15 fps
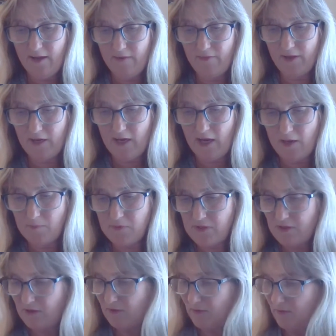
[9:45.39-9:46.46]
The cups
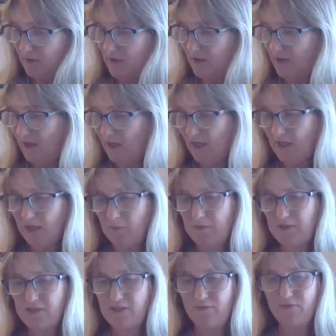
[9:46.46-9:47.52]
are a little
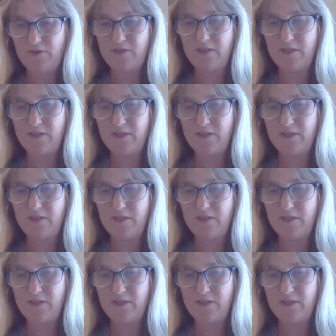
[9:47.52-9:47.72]
bit different